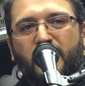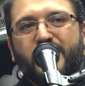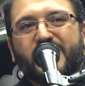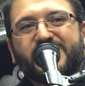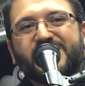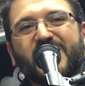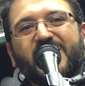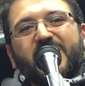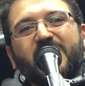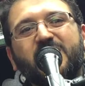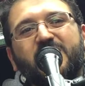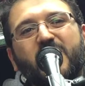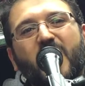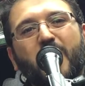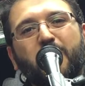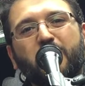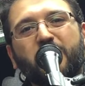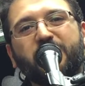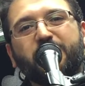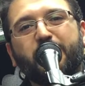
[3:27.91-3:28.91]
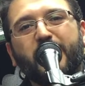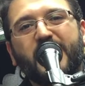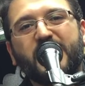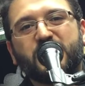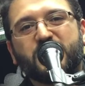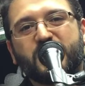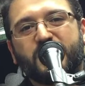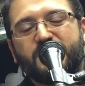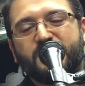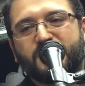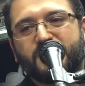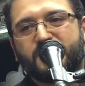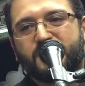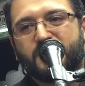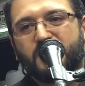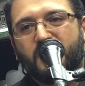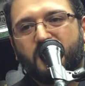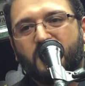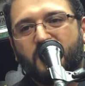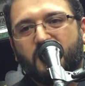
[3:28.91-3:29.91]
The second type of
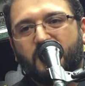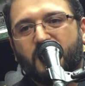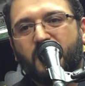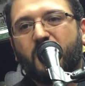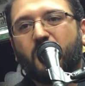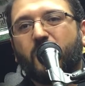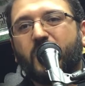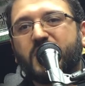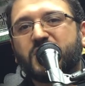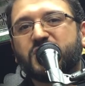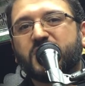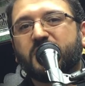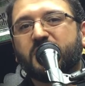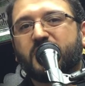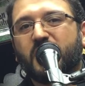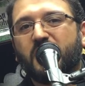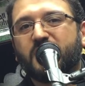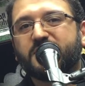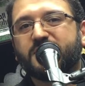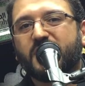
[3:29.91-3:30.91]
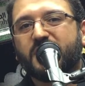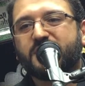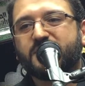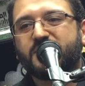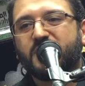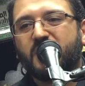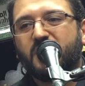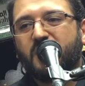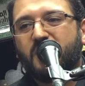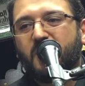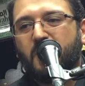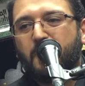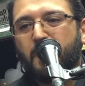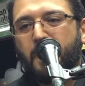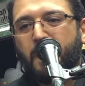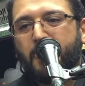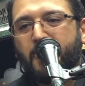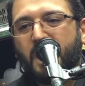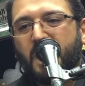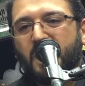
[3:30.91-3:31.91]
patience, the narration tells us,
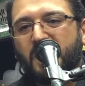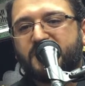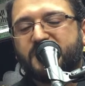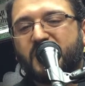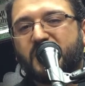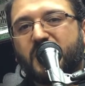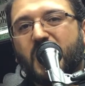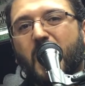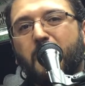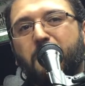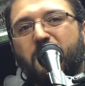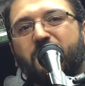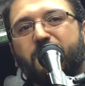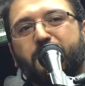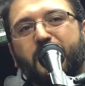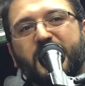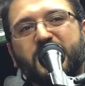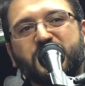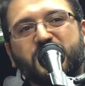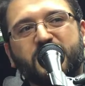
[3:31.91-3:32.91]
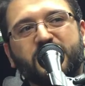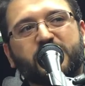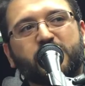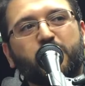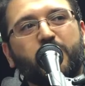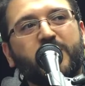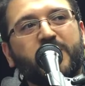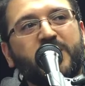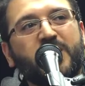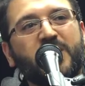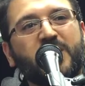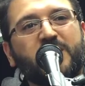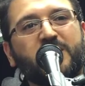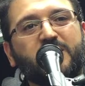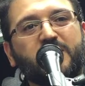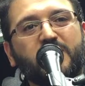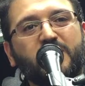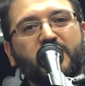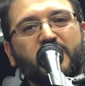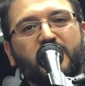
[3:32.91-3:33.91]
is the type of patience we
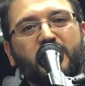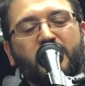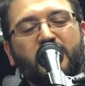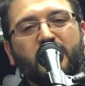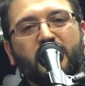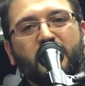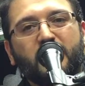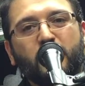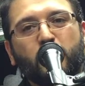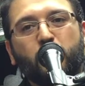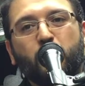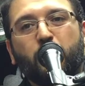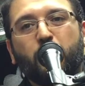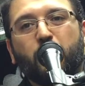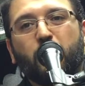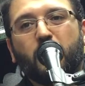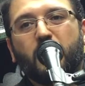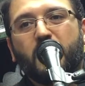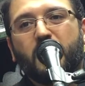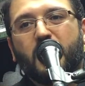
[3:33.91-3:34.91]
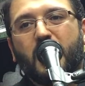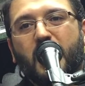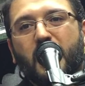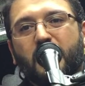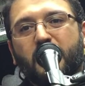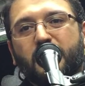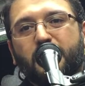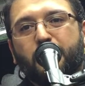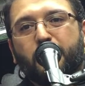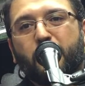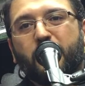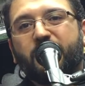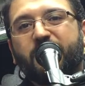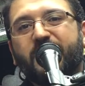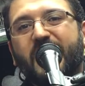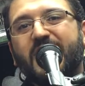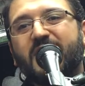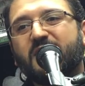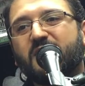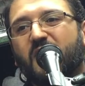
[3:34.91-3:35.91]
need to
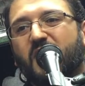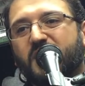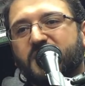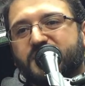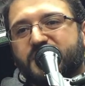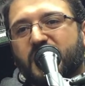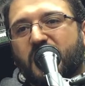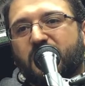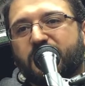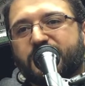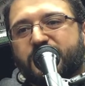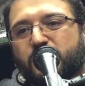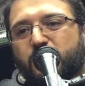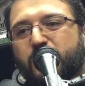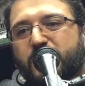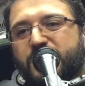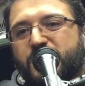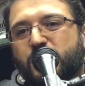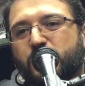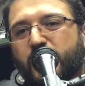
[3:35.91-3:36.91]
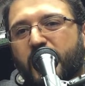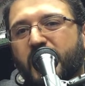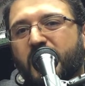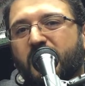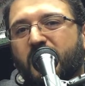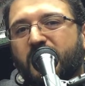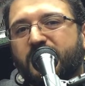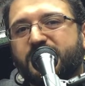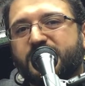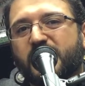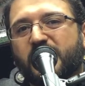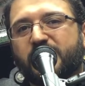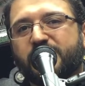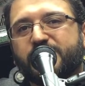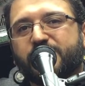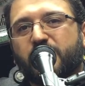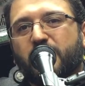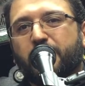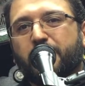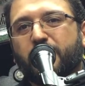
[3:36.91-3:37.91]
prevent ourselves, to restrain
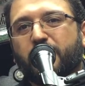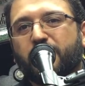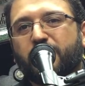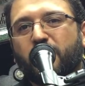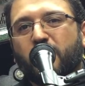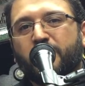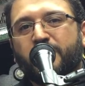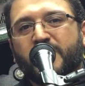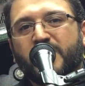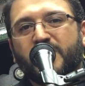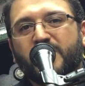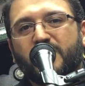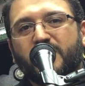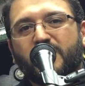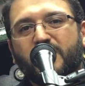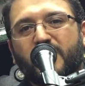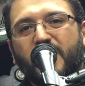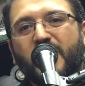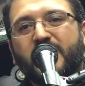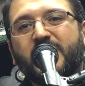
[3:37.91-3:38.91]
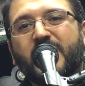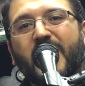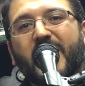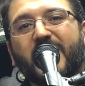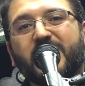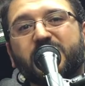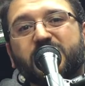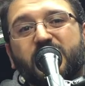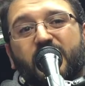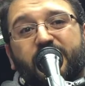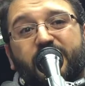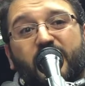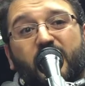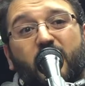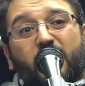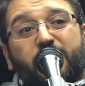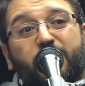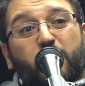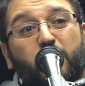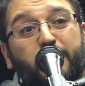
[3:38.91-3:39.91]
ourselves from performing any acts that
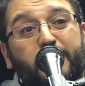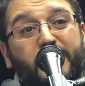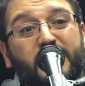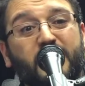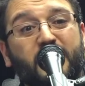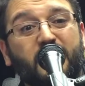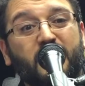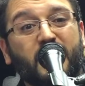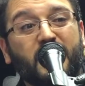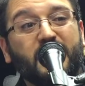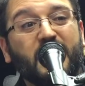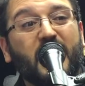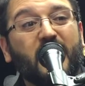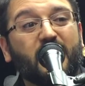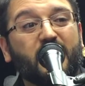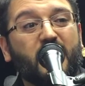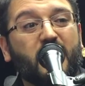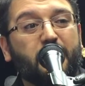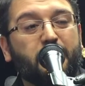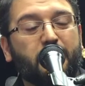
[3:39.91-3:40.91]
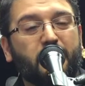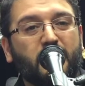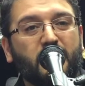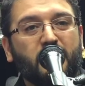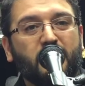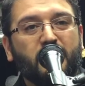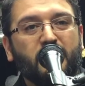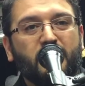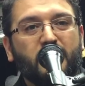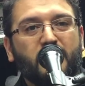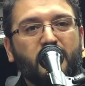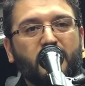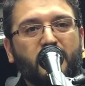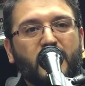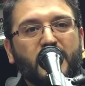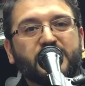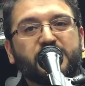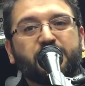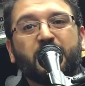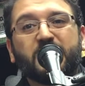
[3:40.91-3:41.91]
are forbidden, any haram.
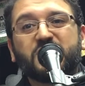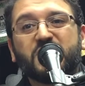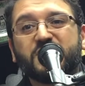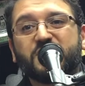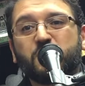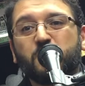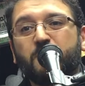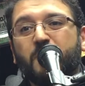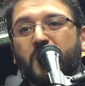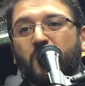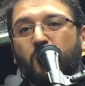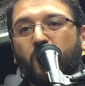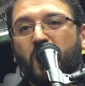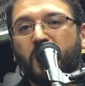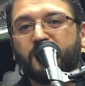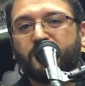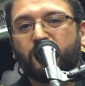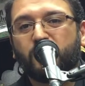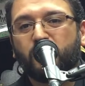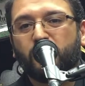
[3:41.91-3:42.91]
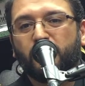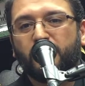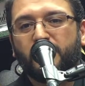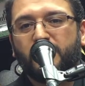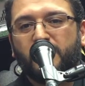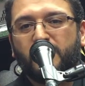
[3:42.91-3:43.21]
As much as you may want to.